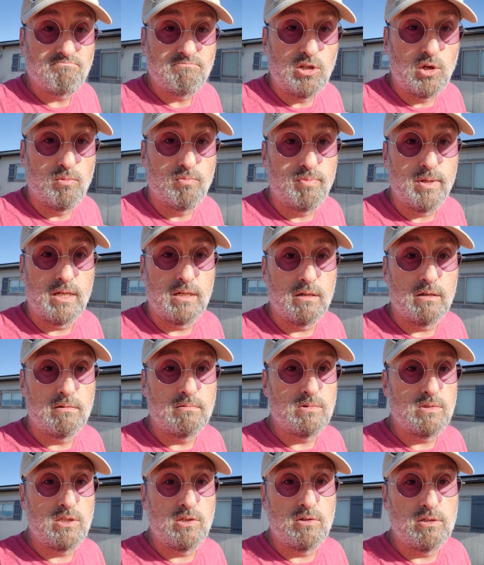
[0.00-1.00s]
They're
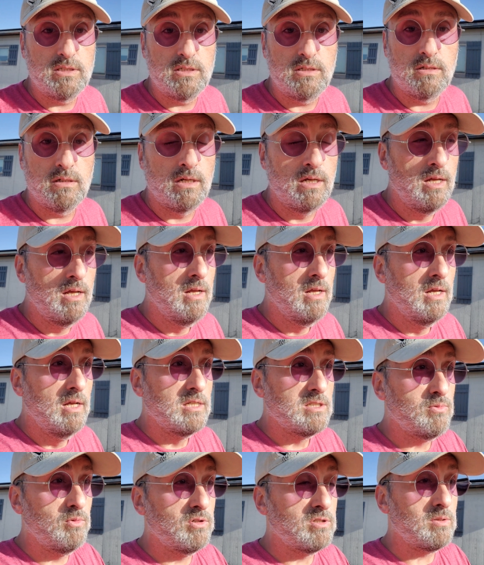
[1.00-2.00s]
bigger, juicier,
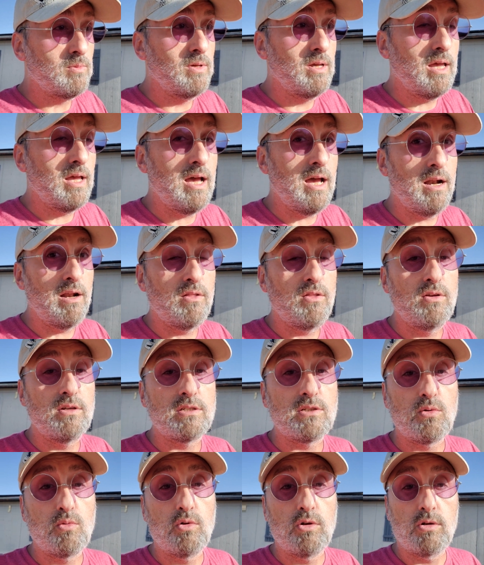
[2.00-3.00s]
supposed to be out of
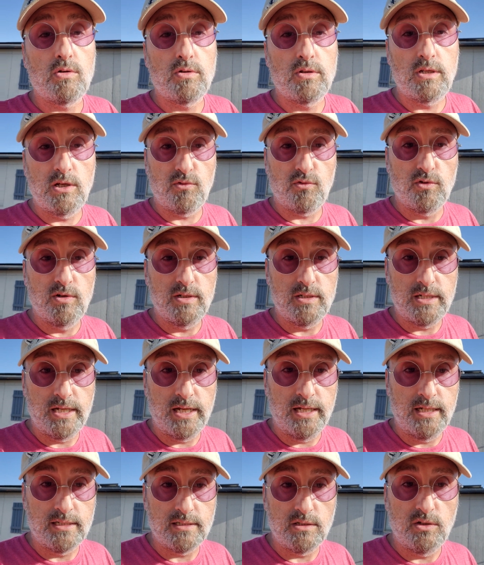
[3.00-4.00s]
this world, different
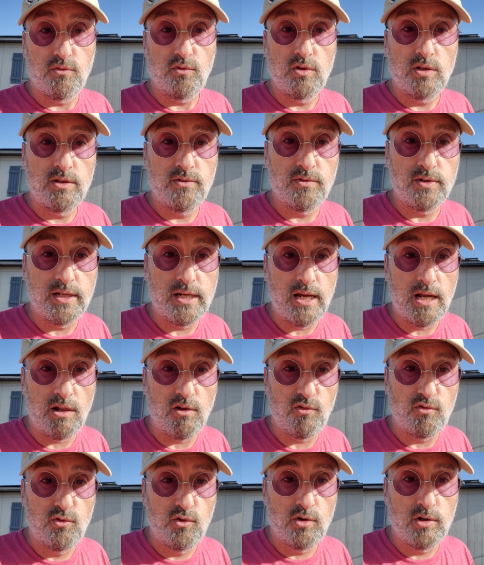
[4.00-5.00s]
taste. And if you live in
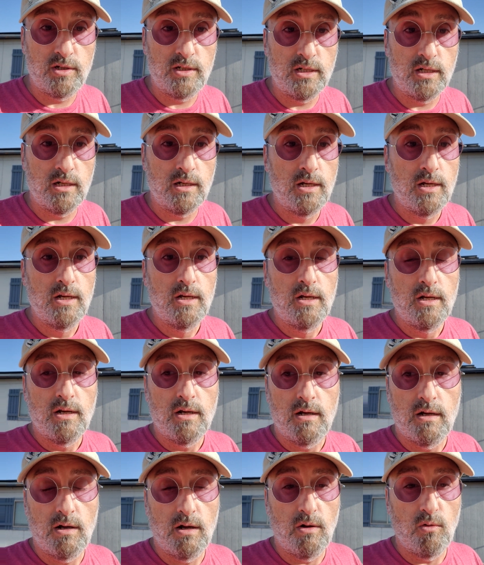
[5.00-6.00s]
California,
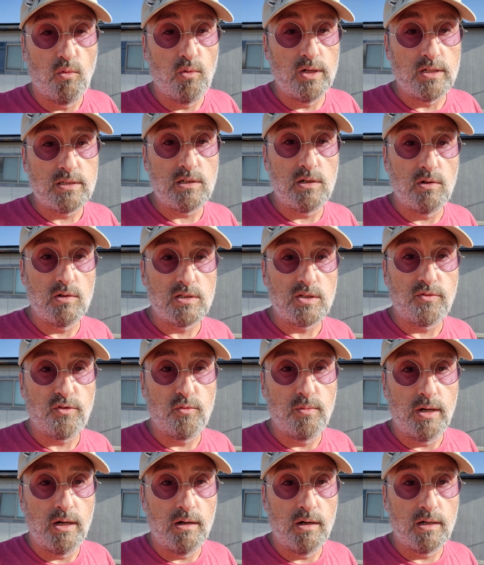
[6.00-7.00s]
west coast of
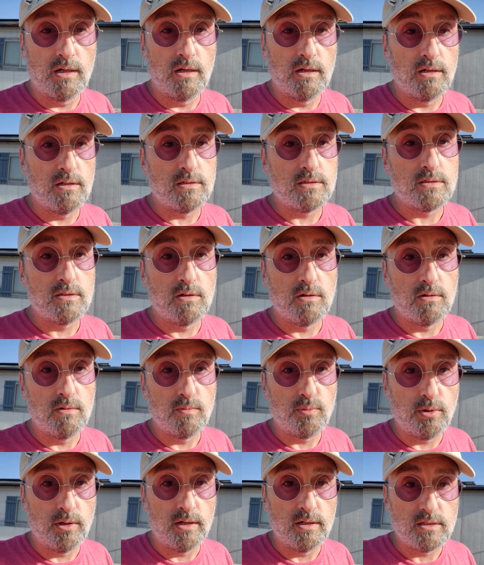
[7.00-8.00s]
America,
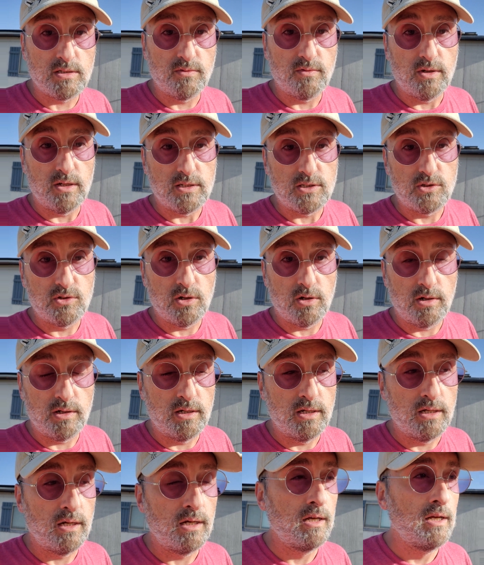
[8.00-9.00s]
certain parts of
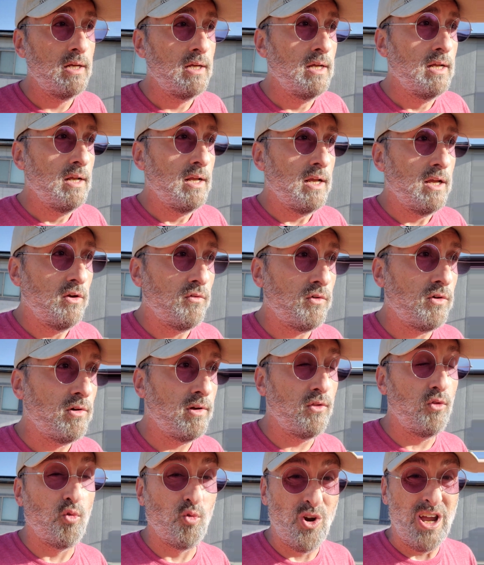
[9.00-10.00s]
Australia, if you're
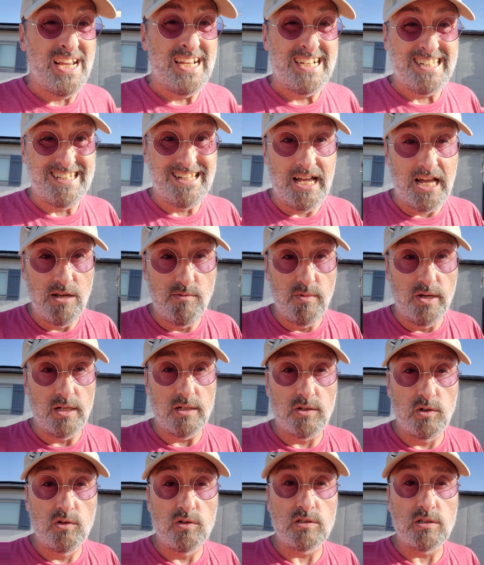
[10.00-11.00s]
in the right
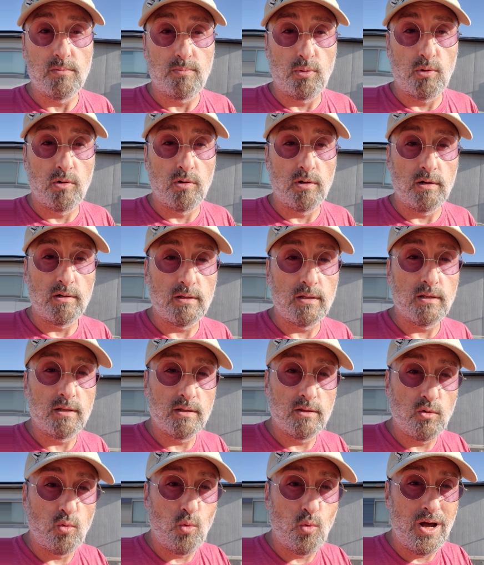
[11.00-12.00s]
climate to support
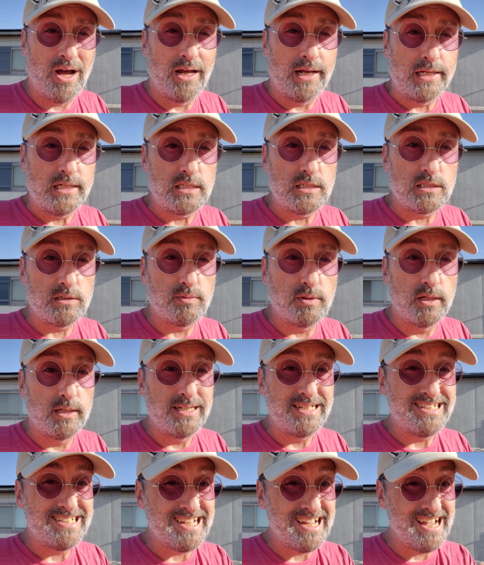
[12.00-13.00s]
the wasp,
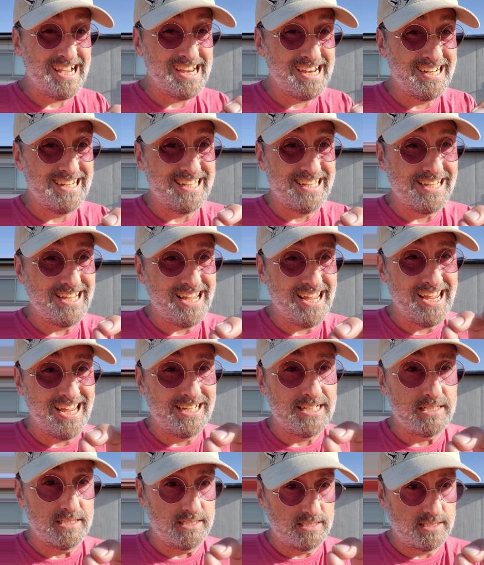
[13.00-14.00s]
tiny
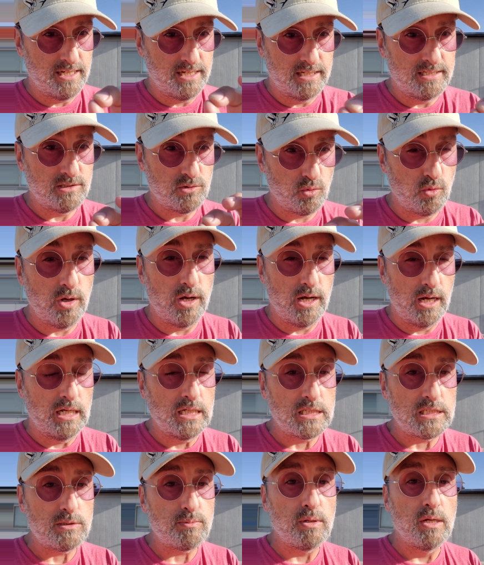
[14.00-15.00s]
ant-sized
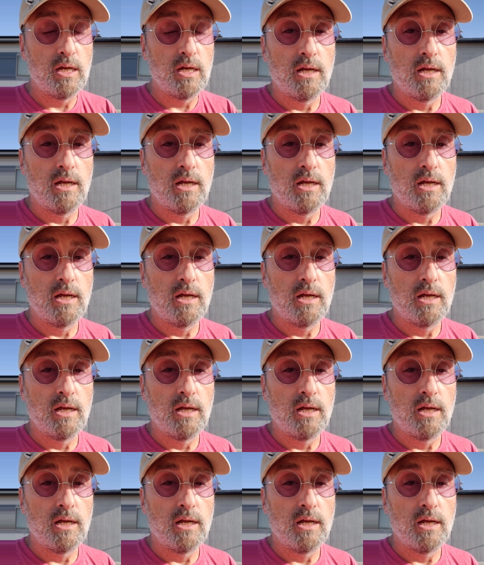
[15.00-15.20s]
wasp,